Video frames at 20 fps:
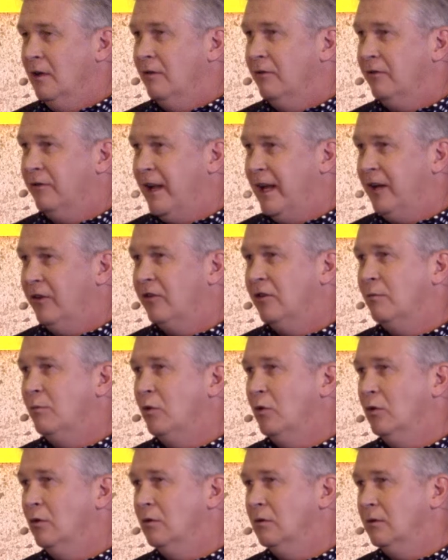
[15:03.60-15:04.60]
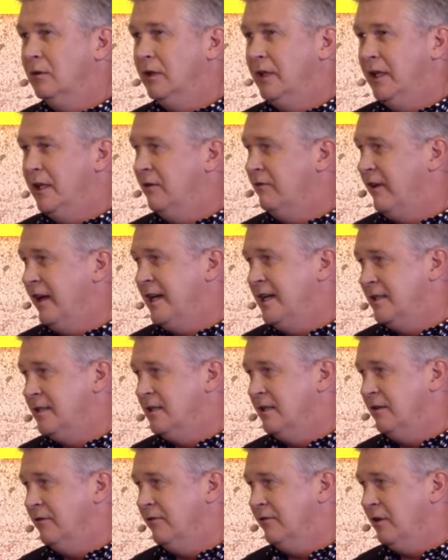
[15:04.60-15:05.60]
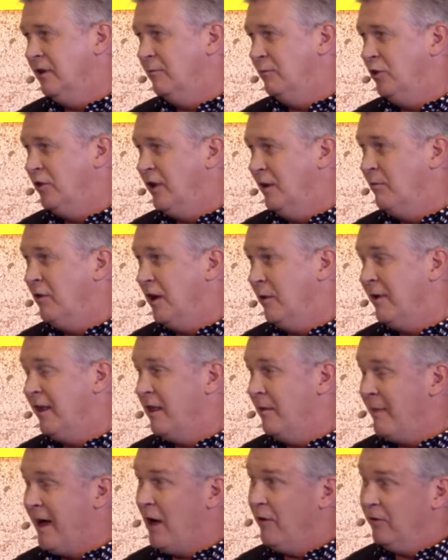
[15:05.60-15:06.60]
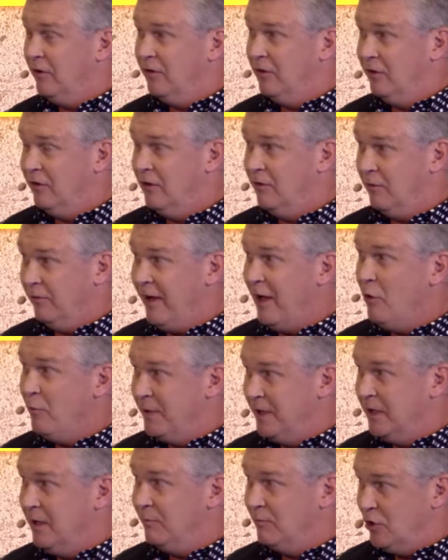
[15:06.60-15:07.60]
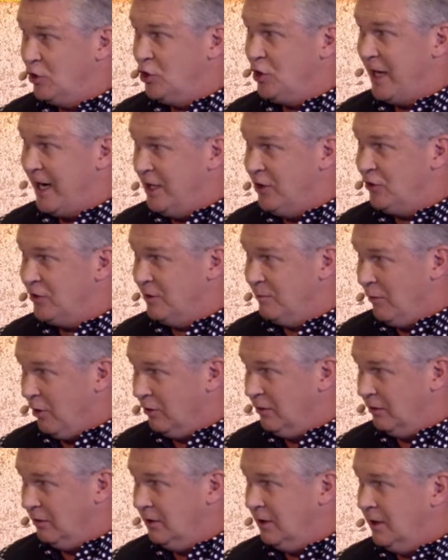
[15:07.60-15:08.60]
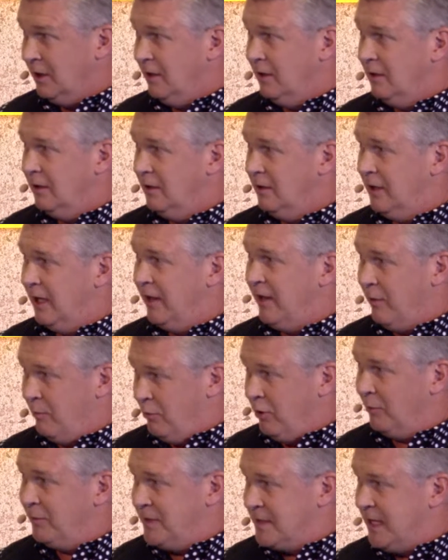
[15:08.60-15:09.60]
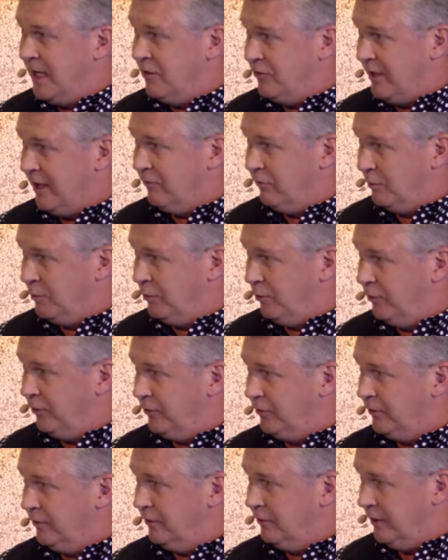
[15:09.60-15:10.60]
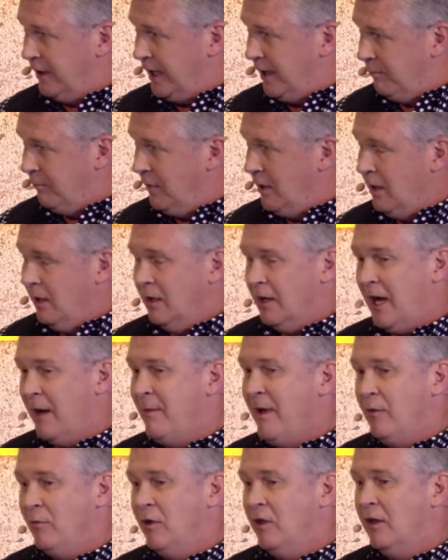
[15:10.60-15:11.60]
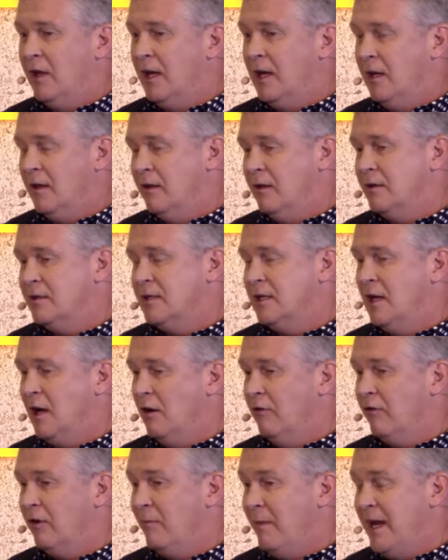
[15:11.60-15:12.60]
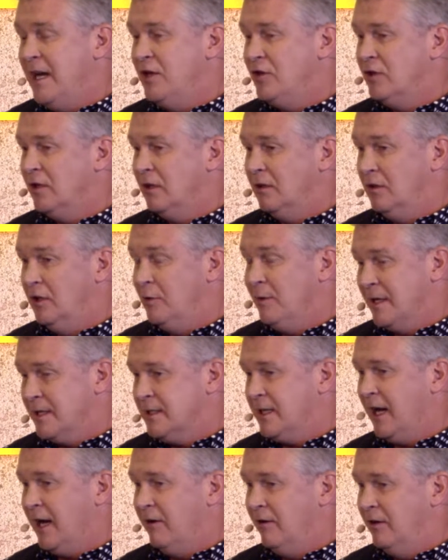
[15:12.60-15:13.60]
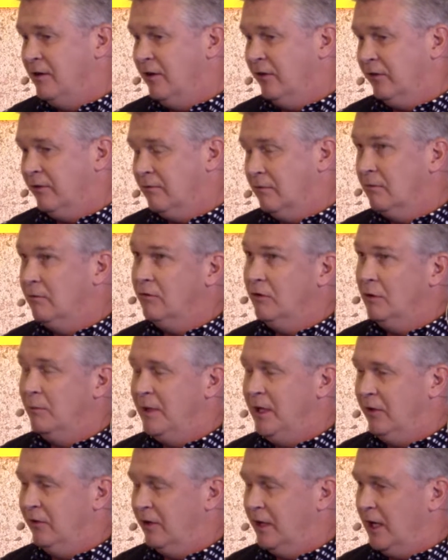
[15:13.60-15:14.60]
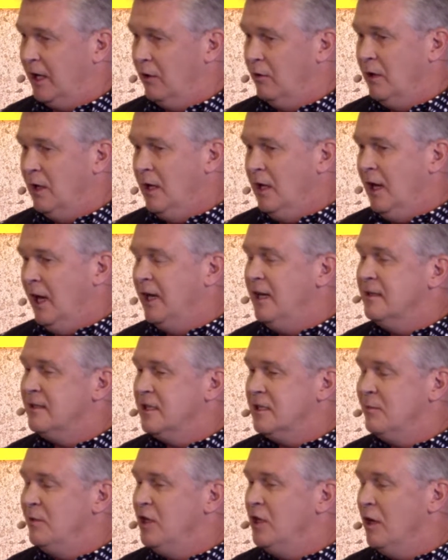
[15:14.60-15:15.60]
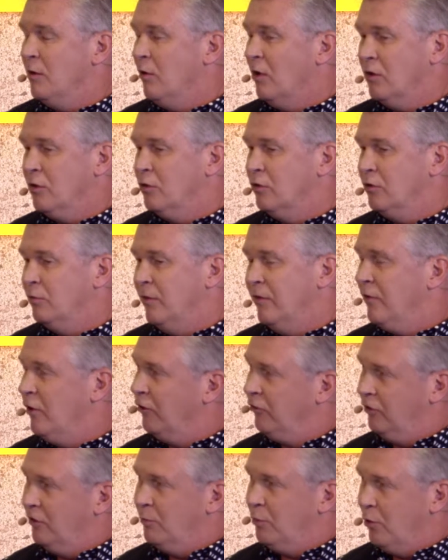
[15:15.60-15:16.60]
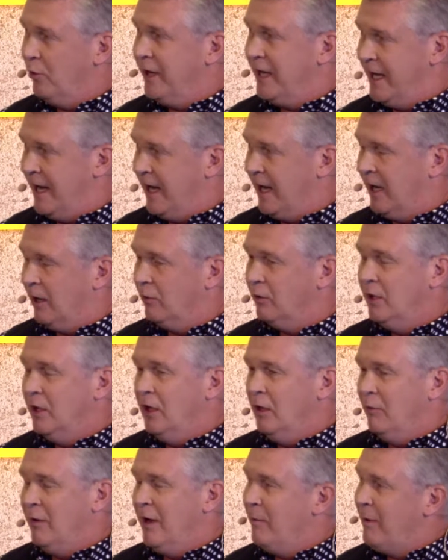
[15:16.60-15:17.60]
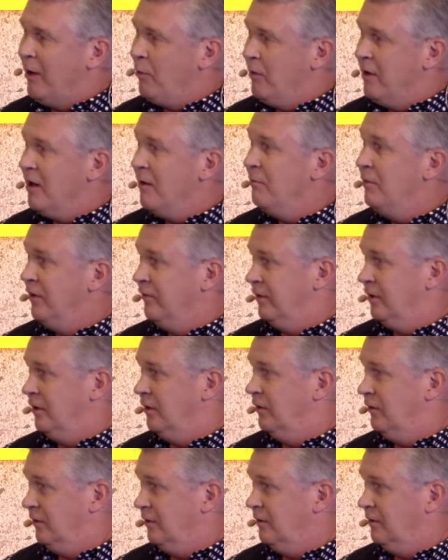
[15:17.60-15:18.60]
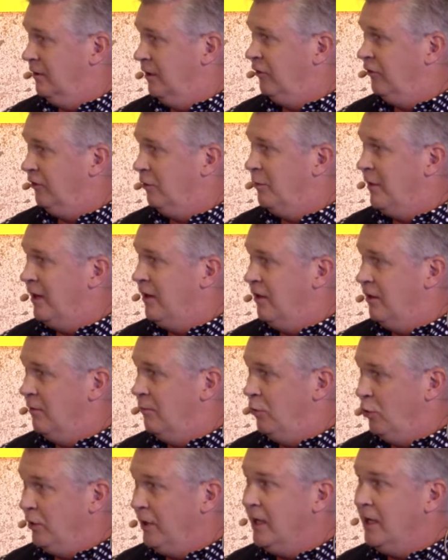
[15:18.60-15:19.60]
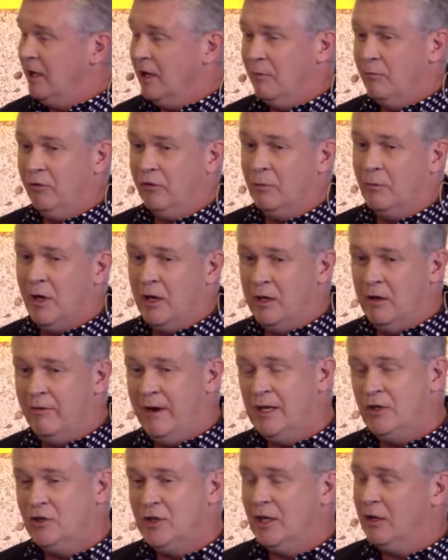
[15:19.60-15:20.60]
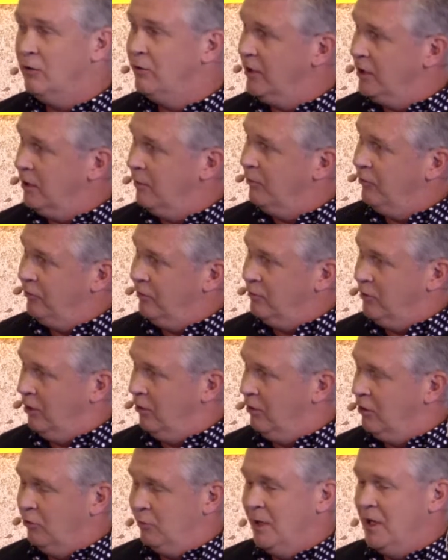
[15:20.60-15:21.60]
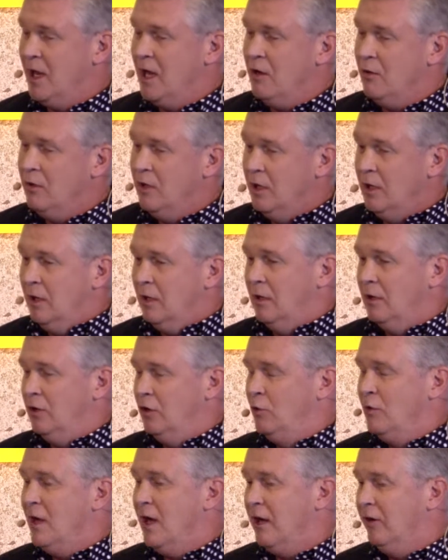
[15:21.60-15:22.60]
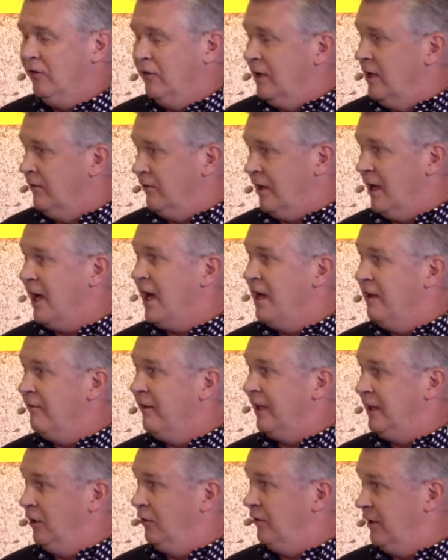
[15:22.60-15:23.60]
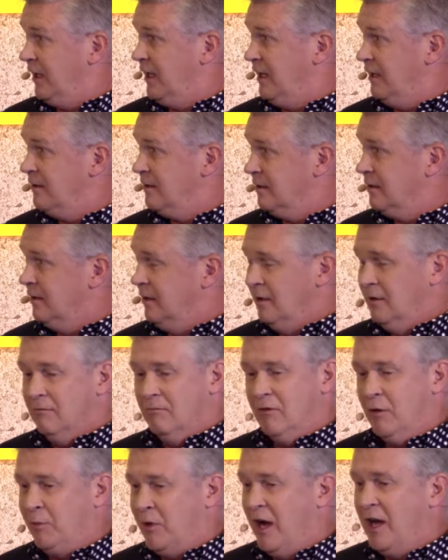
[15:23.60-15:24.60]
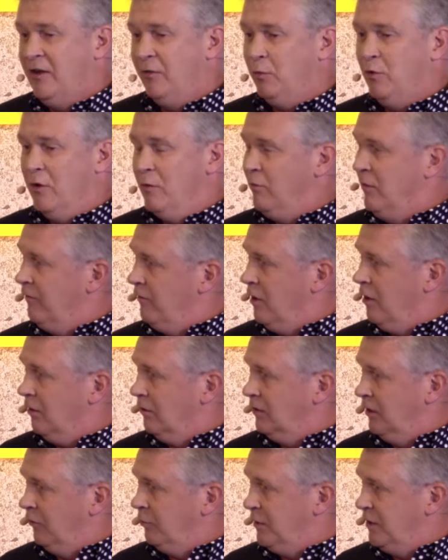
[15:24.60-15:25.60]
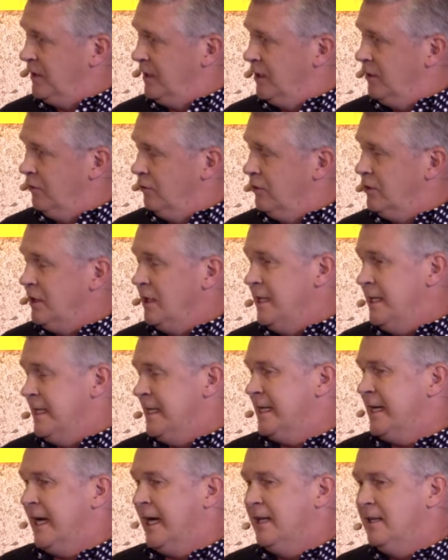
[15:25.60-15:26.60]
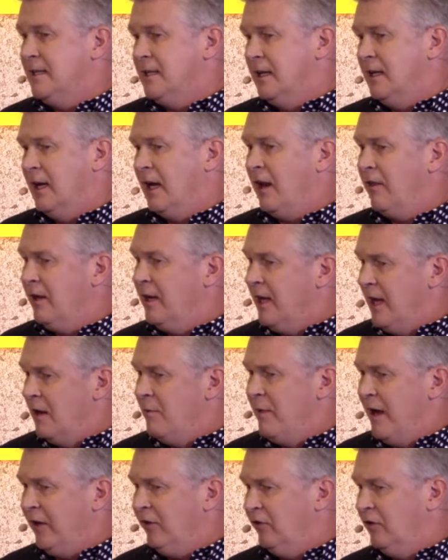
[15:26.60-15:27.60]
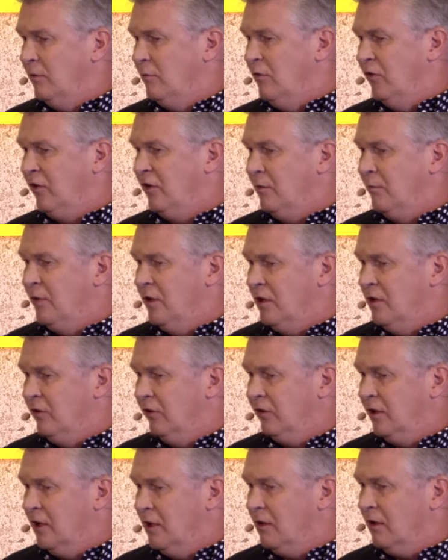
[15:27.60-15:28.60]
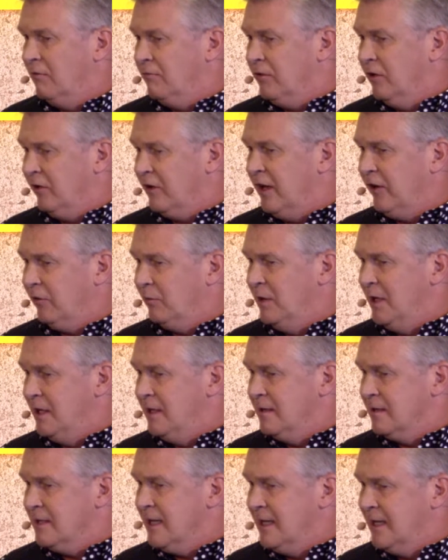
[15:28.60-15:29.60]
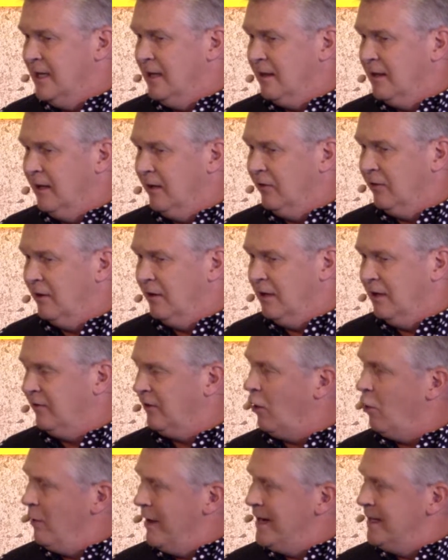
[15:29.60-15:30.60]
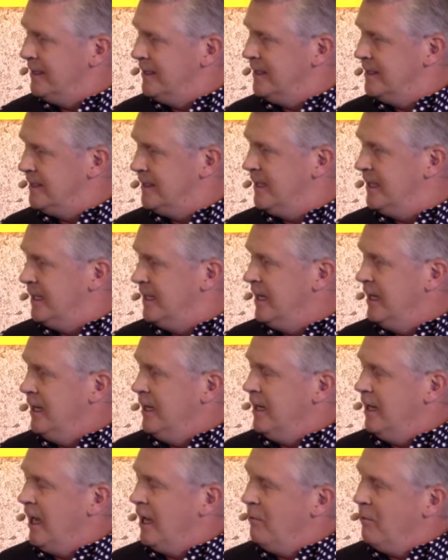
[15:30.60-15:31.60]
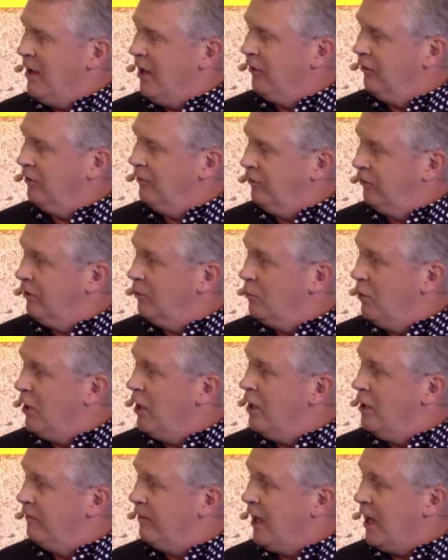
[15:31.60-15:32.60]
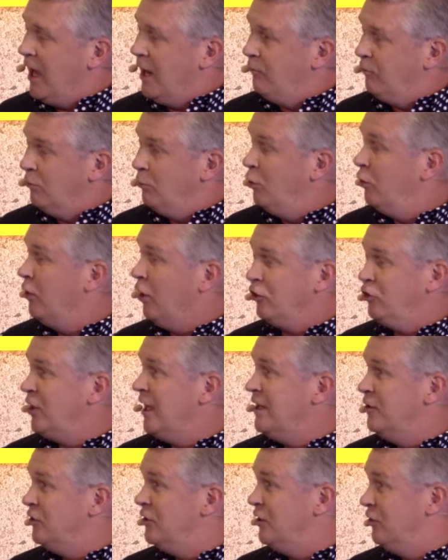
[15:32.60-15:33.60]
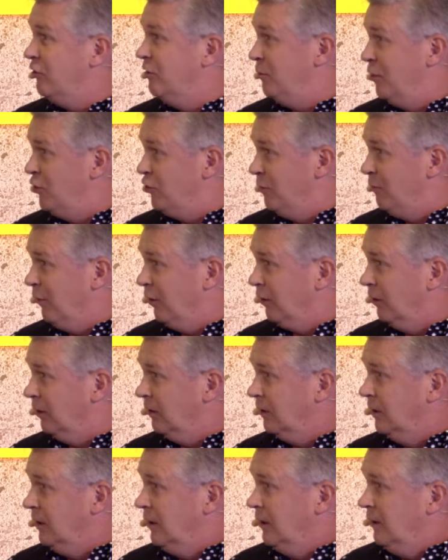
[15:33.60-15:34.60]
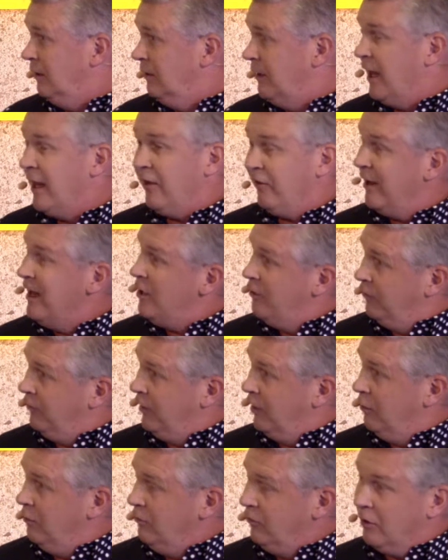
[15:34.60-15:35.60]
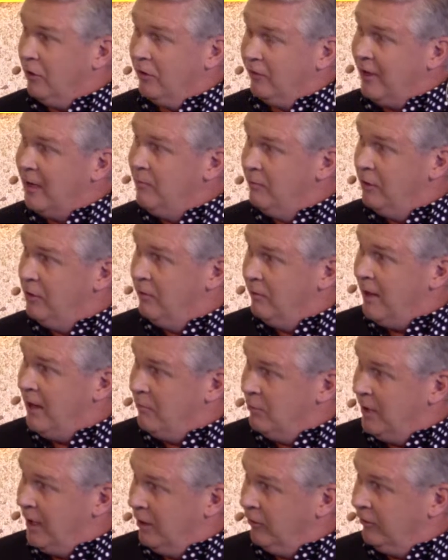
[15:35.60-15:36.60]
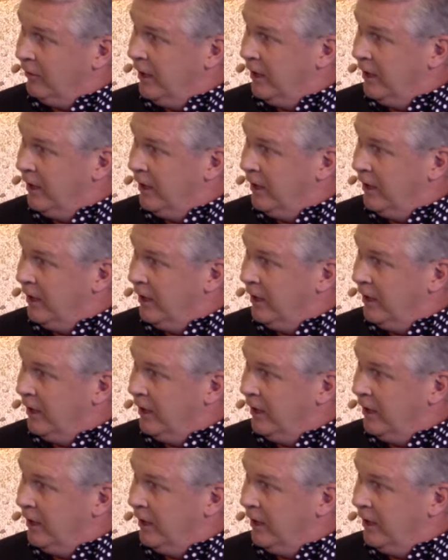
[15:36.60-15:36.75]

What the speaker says: flexible, innovative, and putting their money where their mouth is in terms of helping them to change the model, they'd probably say Travelport. I met with the CEO of a major US carrier just 2 weeks ago, and he said to me, you know what, Gordon, we've got to the point now whereby we're ambivalent as to whether the booking comes from our direct channel or it comes from you, because we know you guys deliver higher value tickets. The price point we've got is pretty good. And I think Ed Bastian was at a Bernstein conference last week and said he thinks that this whole NDC API stuff is somewhat overhyped and will not change the distribution model. Now, that's Ed's view. It's not the same view everybody else has.